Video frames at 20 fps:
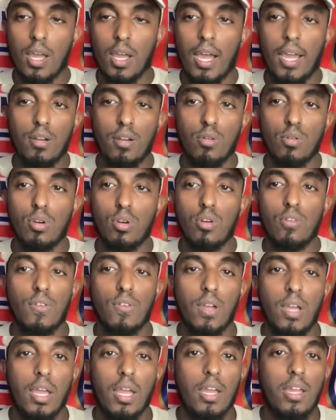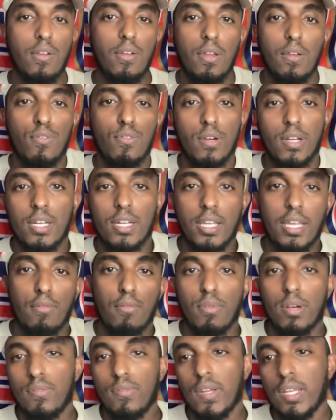I don't know if we're going to
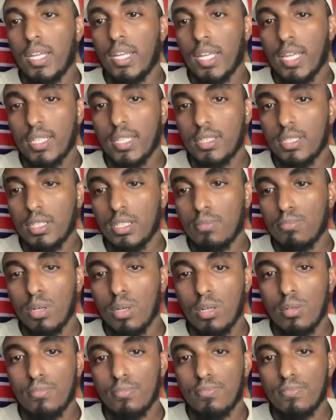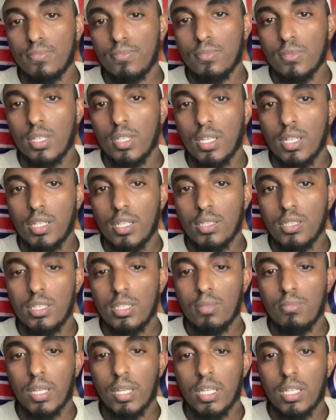get rid of Eddie Nketiah, but it does
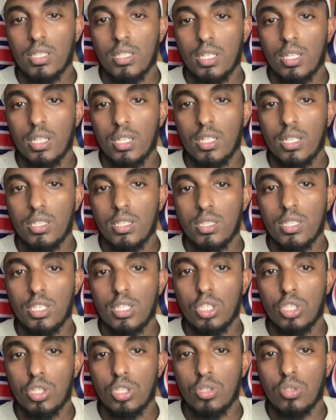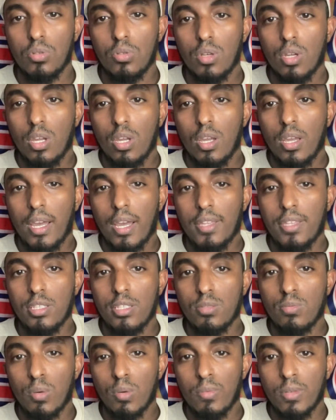seem like it is an issue at
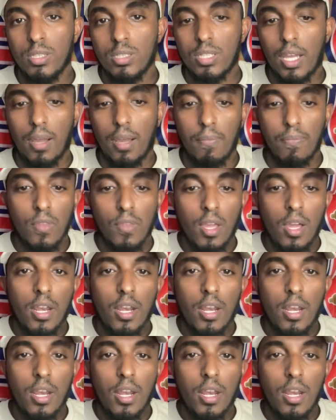this moment in time.